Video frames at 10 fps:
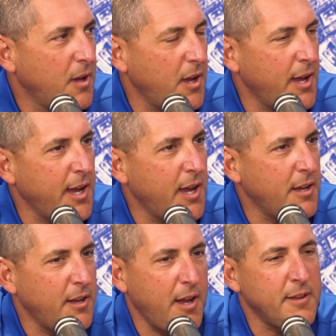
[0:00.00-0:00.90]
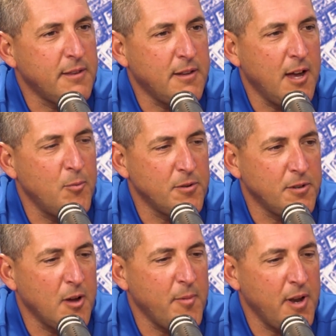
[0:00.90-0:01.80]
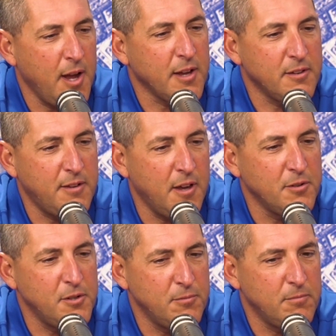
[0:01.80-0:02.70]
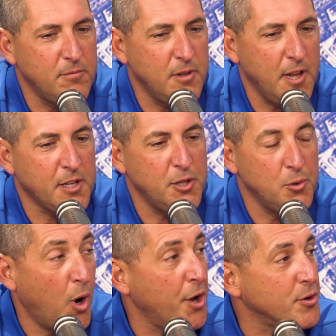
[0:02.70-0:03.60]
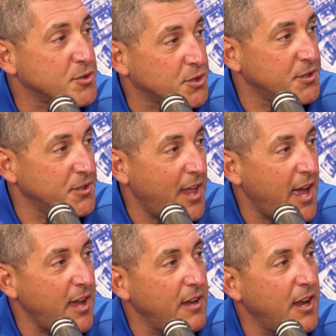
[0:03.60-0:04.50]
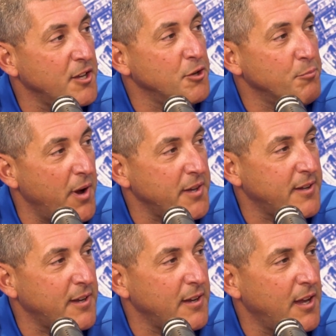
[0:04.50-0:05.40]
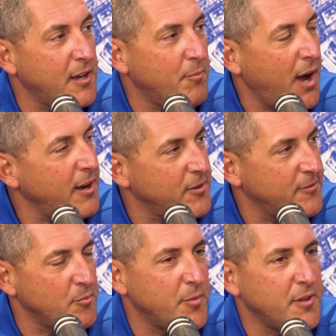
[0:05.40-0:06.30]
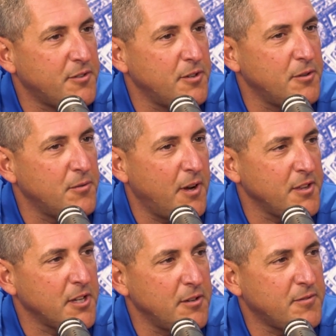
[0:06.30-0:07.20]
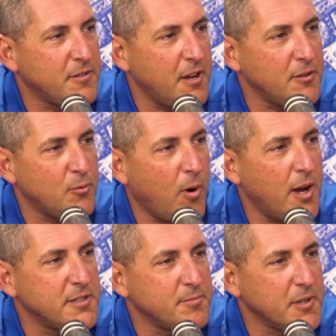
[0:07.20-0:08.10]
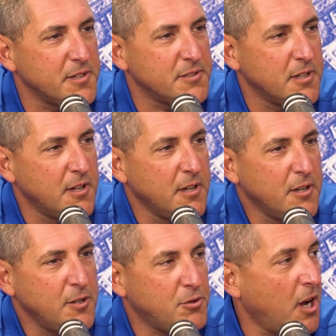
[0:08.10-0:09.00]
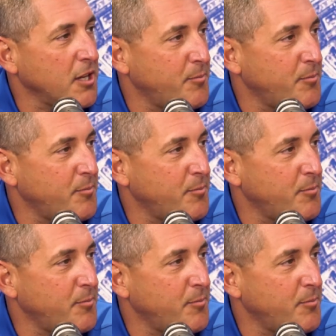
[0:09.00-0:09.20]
And at the time we were talking about it, I could tell you, like, you understood that and you meant it. And it might have even been too, I think you've said it twice, because you talked